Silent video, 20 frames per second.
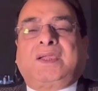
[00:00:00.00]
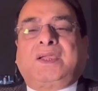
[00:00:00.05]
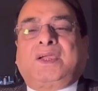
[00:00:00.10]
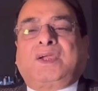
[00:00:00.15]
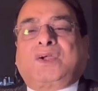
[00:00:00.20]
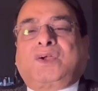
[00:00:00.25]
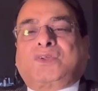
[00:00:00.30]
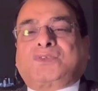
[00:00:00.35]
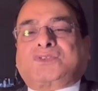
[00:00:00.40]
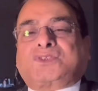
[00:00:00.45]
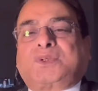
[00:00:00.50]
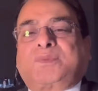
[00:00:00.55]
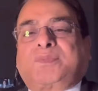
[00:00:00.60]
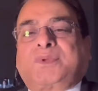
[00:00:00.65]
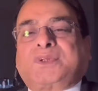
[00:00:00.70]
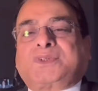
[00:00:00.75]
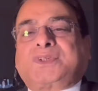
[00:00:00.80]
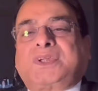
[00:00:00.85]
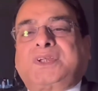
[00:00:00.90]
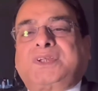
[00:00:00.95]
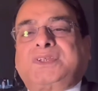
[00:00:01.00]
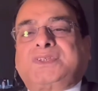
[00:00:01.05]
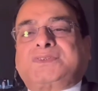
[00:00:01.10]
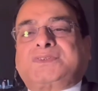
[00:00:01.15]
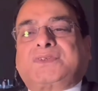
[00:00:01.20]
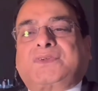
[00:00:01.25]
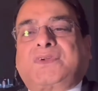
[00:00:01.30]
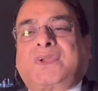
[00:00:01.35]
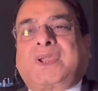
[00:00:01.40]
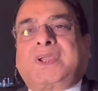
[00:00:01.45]
Constipation is
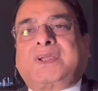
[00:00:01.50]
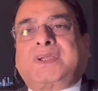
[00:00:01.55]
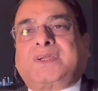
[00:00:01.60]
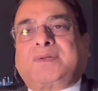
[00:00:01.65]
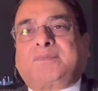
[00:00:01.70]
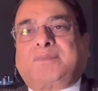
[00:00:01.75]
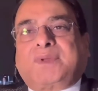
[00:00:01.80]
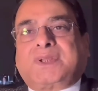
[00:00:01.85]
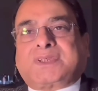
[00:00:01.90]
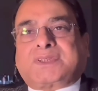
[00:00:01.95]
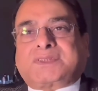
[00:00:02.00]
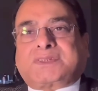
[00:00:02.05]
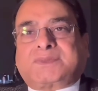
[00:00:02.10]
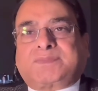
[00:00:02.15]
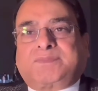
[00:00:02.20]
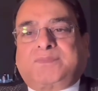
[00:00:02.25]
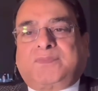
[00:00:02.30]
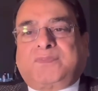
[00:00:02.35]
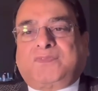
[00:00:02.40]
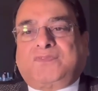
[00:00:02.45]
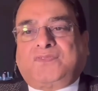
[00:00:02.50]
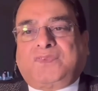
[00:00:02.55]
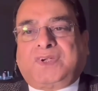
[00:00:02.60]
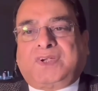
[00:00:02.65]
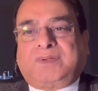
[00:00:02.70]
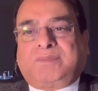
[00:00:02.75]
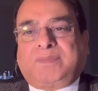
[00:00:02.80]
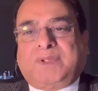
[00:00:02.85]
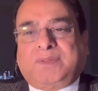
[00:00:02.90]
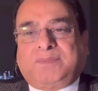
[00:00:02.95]
rare in
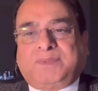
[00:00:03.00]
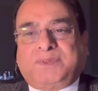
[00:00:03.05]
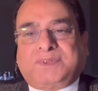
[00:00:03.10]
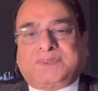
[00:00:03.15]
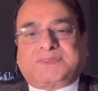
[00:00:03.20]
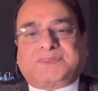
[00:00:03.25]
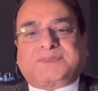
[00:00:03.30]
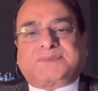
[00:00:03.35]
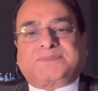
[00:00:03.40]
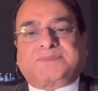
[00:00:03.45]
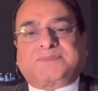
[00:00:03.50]
breastfed babies.